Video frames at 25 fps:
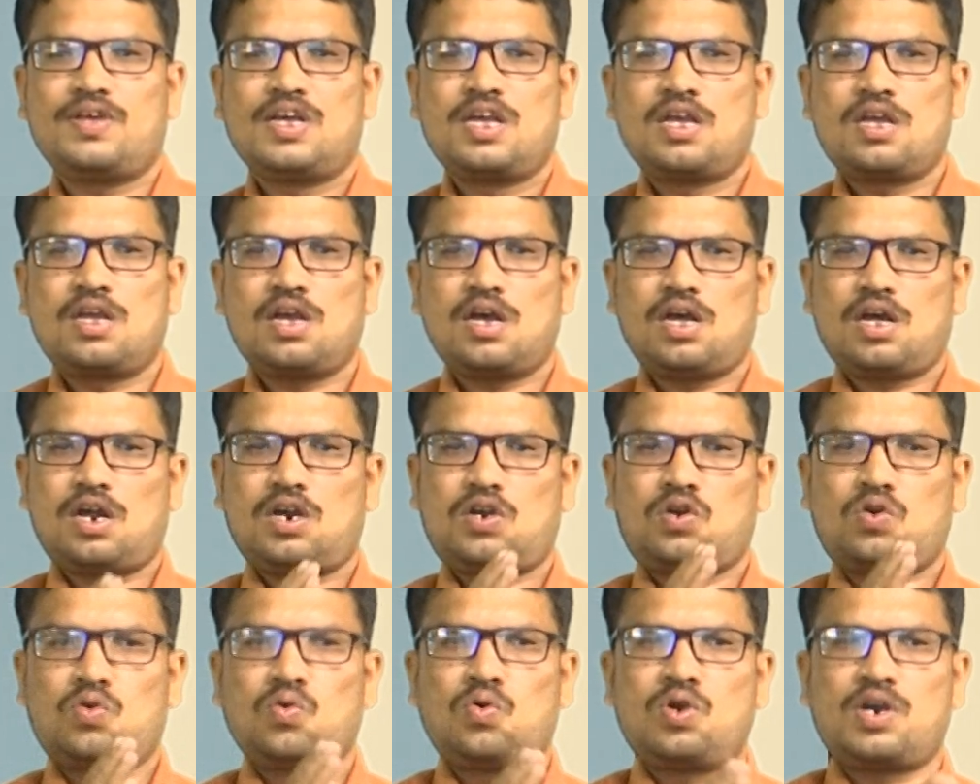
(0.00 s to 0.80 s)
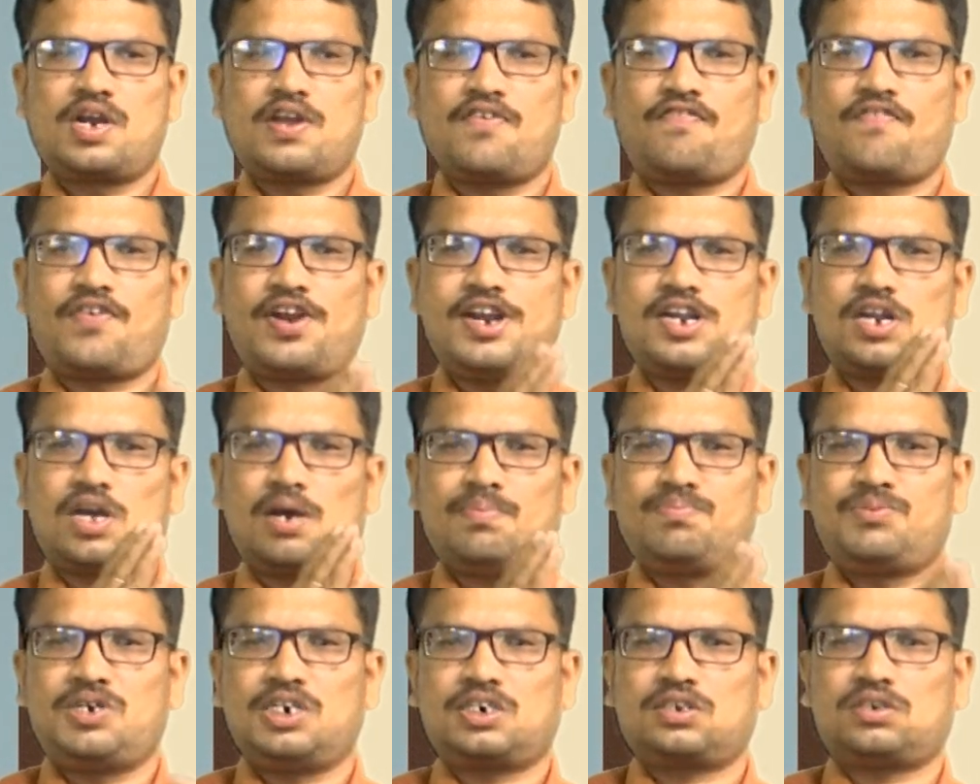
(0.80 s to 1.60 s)
Here two different
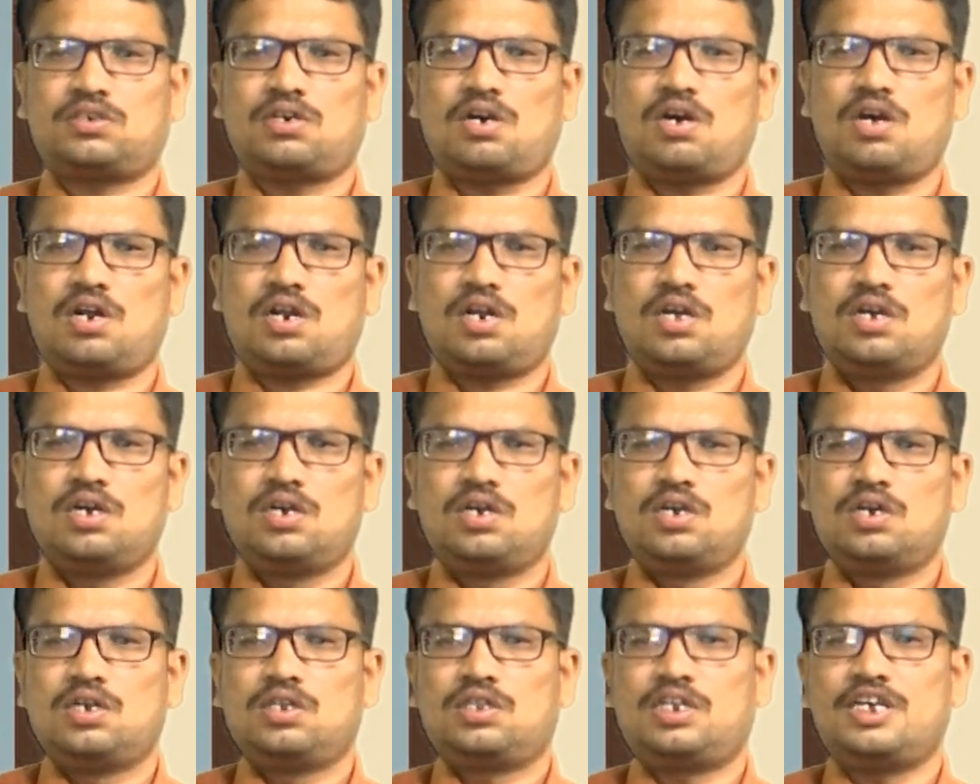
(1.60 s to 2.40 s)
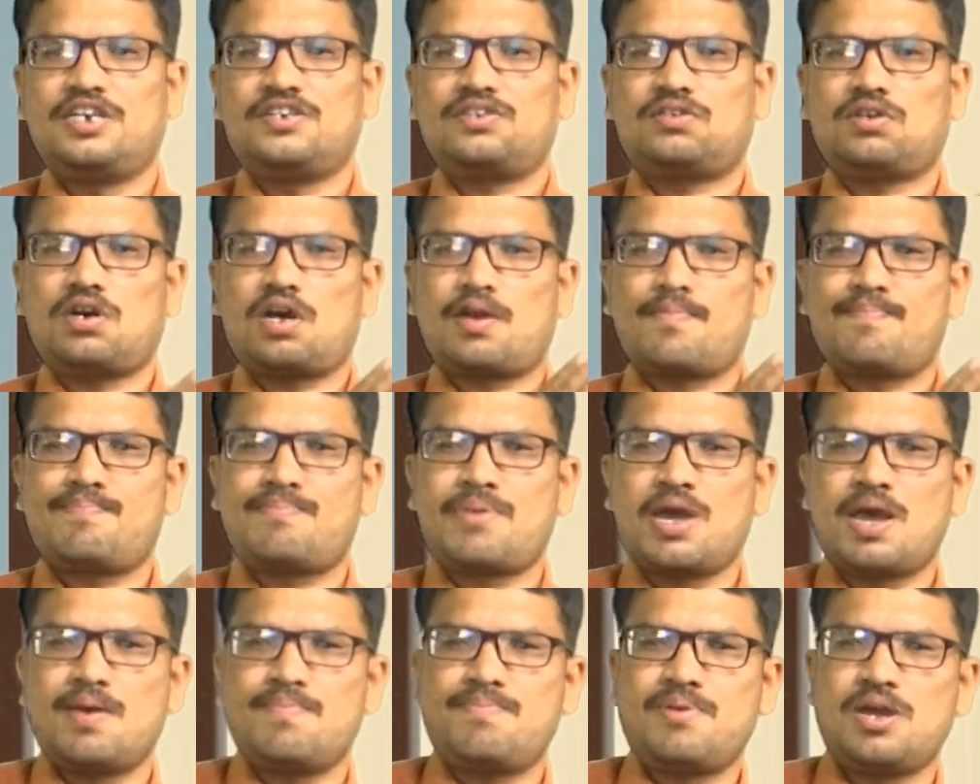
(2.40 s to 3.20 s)
objects are, things are
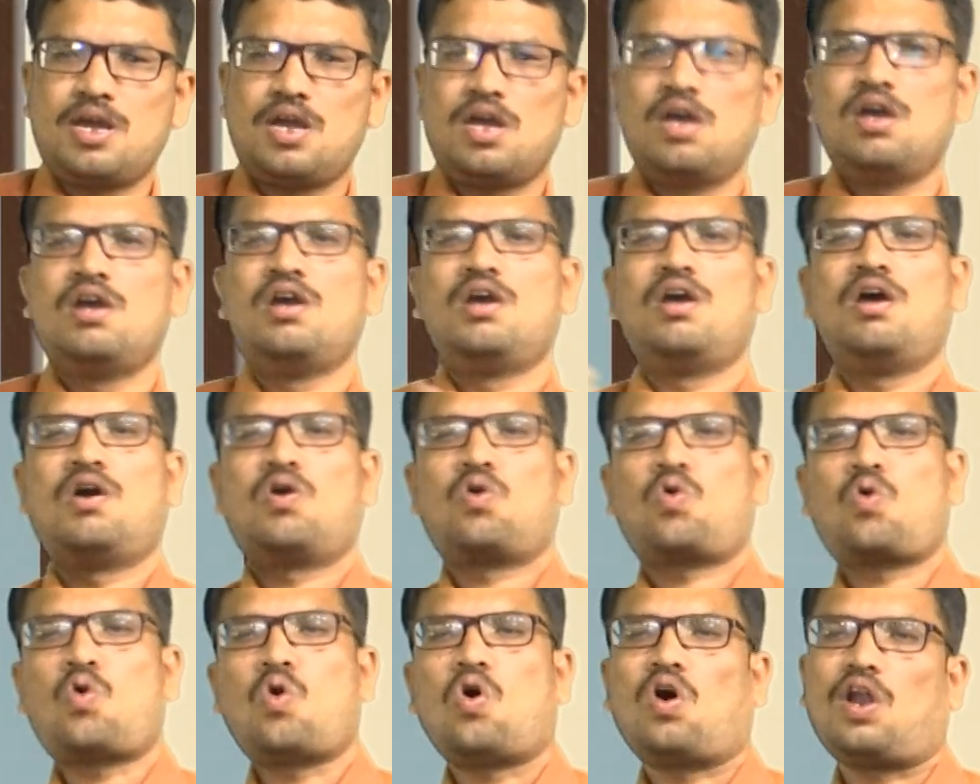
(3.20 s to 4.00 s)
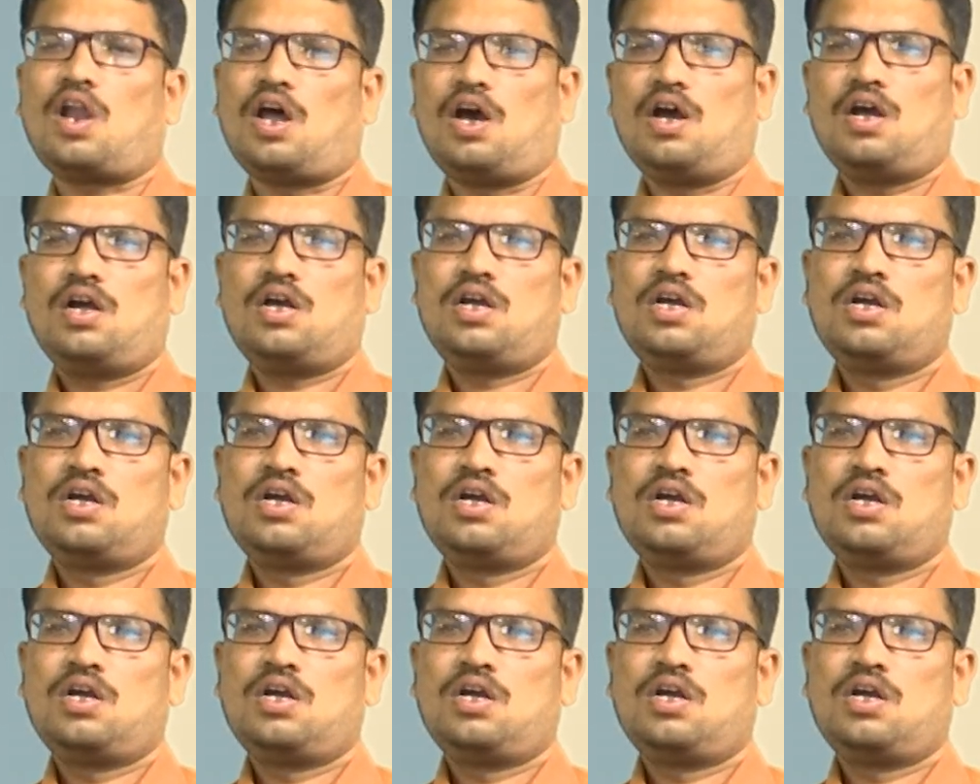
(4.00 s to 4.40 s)
baby, koala.